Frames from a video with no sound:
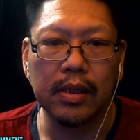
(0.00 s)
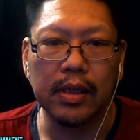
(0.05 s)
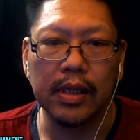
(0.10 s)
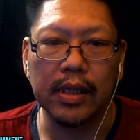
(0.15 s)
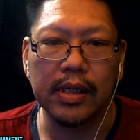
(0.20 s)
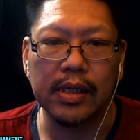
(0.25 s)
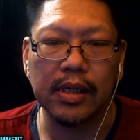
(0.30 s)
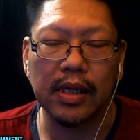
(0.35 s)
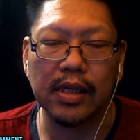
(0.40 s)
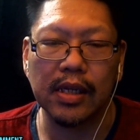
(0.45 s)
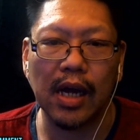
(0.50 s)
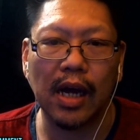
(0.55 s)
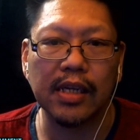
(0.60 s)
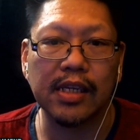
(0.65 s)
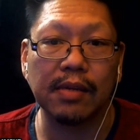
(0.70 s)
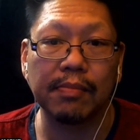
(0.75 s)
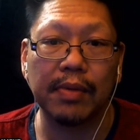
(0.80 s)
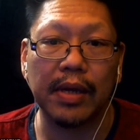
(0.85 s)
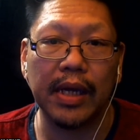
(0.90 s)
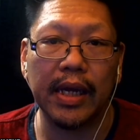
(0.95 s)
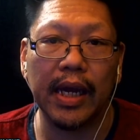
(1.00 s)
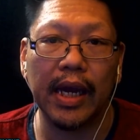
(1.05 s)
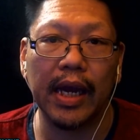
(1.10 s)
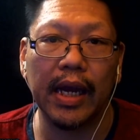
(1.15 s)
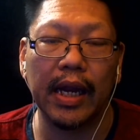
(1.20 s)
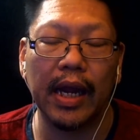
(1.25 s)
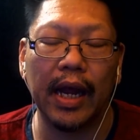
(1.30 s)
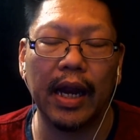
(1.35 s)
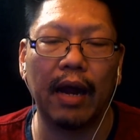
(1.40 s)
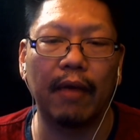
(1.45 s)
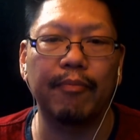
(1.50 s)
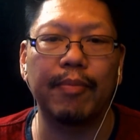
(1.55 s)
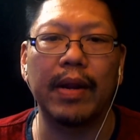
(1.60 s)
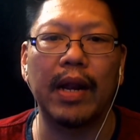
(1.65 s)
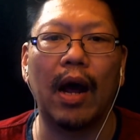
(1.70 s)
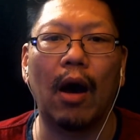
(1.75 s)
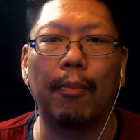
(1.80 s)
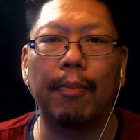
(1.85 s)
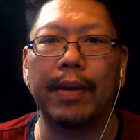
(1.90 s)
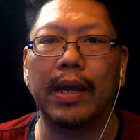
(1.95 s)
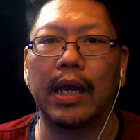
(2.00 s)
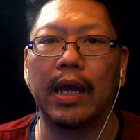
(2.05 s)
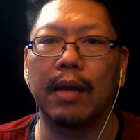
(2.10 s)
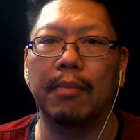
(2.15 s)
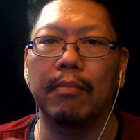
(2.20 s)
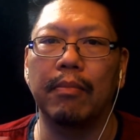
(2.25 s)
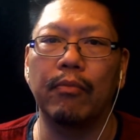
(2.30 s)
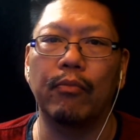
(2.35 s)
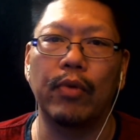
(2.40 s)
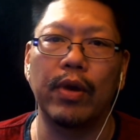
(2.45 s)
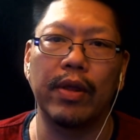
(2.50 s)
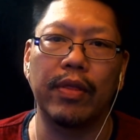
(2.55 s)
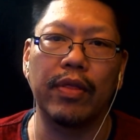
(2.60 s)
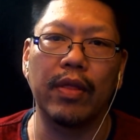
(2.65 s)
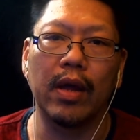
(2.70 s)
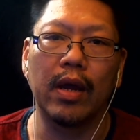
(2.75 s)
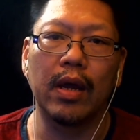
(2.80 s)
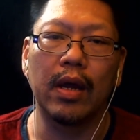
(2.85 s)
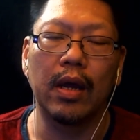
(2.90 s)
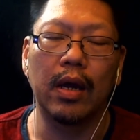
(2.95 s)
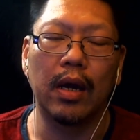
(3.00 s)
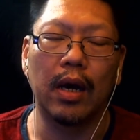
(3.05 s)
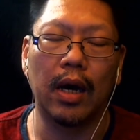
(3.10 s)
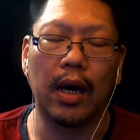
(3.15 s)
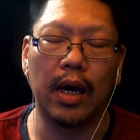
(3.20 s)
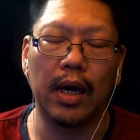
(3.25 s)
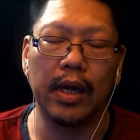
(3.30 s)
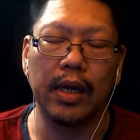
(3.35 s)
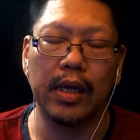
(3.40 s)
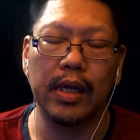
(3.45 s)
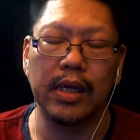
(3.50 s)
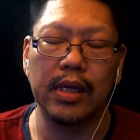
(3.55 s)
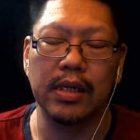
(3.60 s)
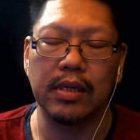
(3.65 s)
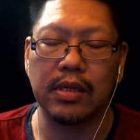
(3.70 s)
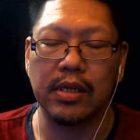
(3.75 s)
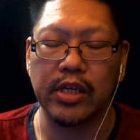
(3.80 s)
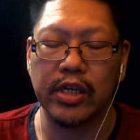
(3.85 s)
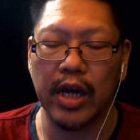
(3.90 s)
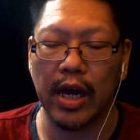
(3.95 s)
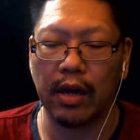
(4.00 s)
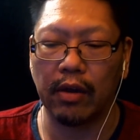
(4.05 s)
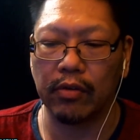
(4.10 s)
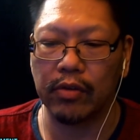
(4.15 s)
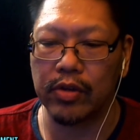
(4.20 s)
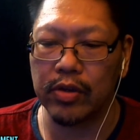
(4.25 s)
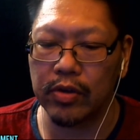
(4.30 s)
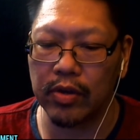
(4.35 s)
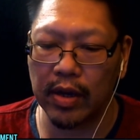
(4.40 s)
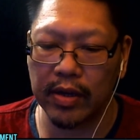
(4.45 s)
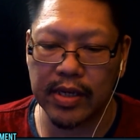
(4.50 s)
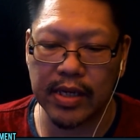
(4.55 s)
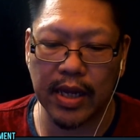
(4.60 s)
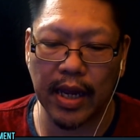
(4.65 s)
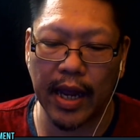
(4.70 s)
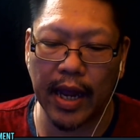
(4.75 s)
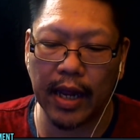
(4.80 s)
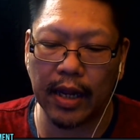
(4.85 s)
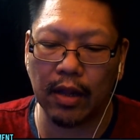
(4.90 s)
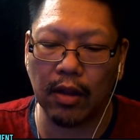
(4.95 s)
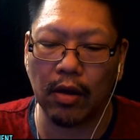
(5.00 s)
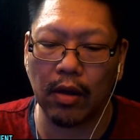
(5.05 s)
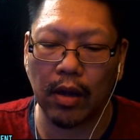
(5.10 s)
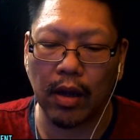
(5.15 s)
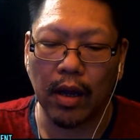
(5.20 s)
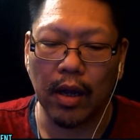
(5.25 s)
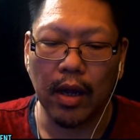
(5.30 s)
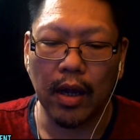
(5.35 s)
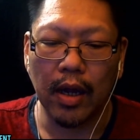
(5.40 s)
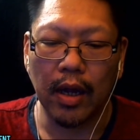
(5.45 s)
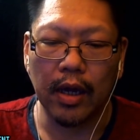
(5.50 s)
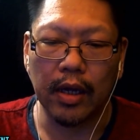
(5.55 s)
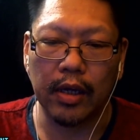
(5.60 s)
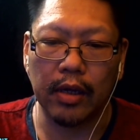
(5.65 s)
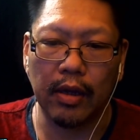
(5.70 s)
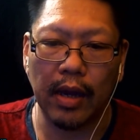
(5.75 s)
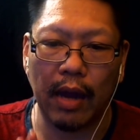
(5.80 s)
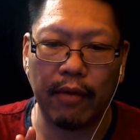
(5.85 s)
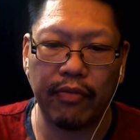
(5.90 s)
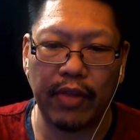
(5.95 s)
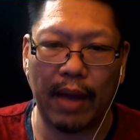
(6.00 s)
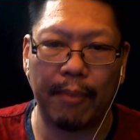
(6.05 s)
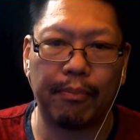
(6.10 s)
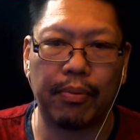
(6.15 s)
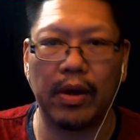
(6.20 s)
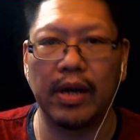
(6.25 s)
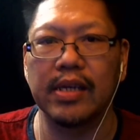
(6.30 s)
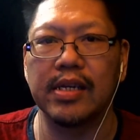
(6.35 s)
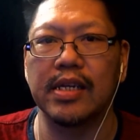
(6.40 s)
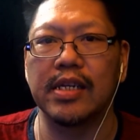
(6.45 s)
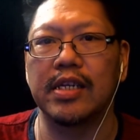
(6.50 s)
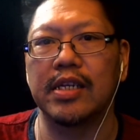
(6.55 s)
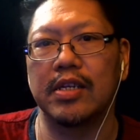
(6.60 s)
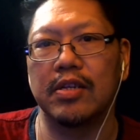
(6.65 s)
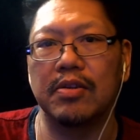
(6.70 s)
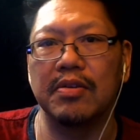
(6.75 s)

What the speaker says: He's an awesome kid, and I've been helping him with his channel too. I say, hey, look, you have that presence.